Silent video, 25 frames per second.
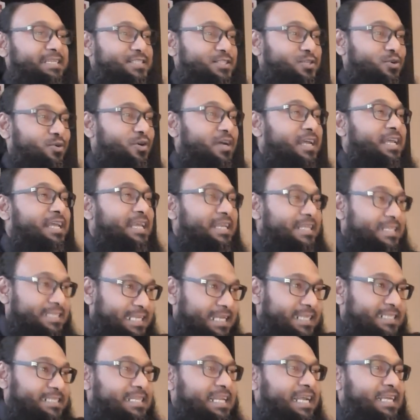So
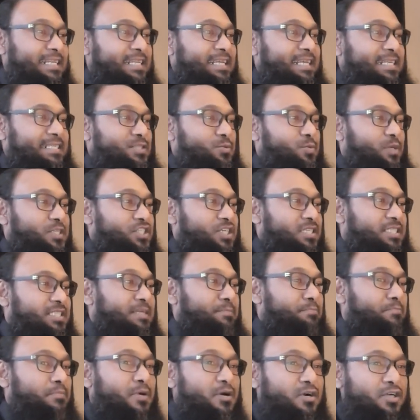things like this, which has
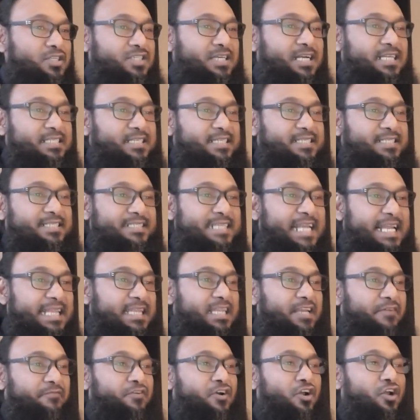emerged as a
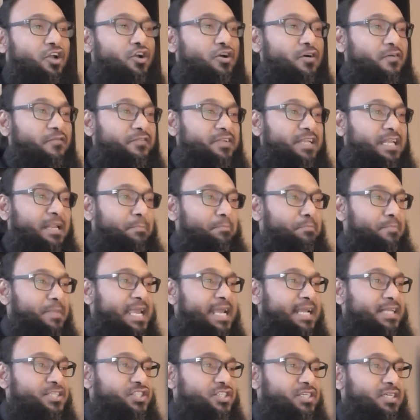center for governing
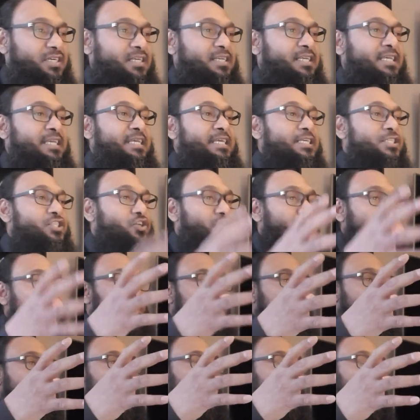major. So
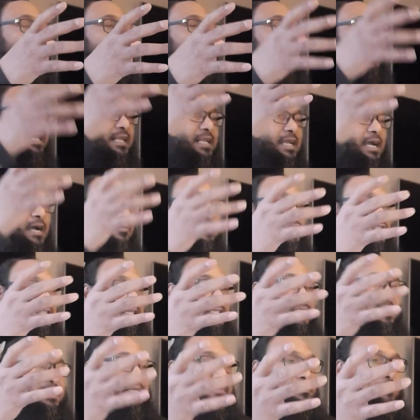this European Council
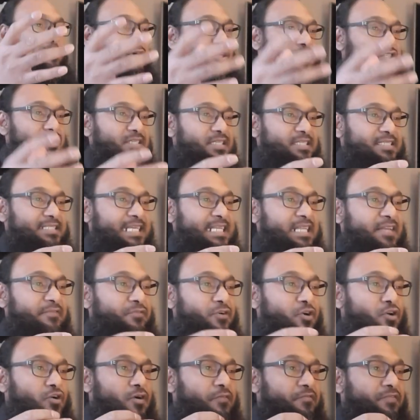has emerged as a center
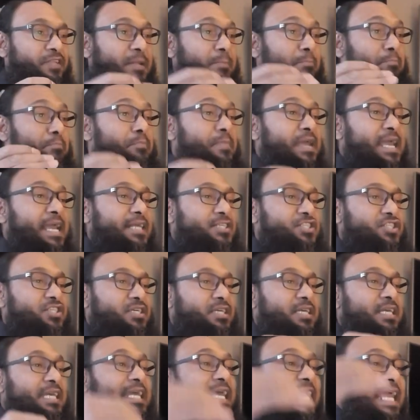for governing
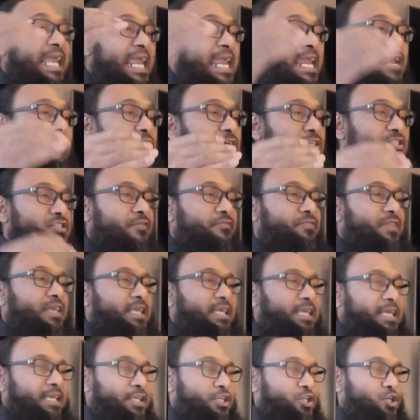major areas of the
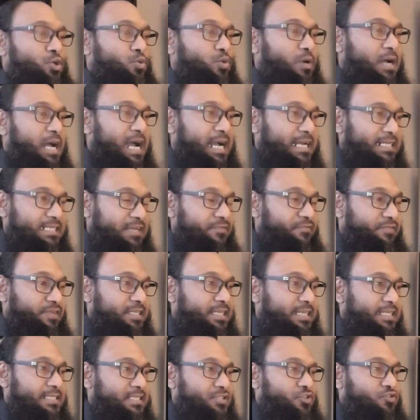EU
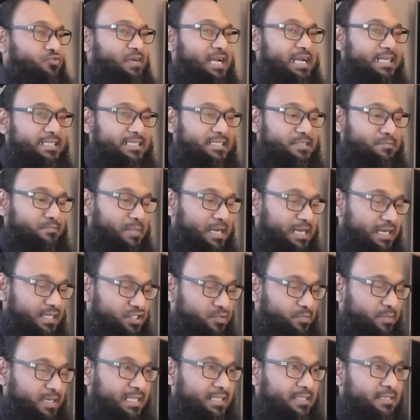activities and crisis
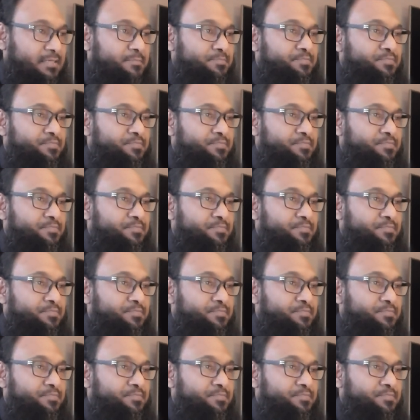management.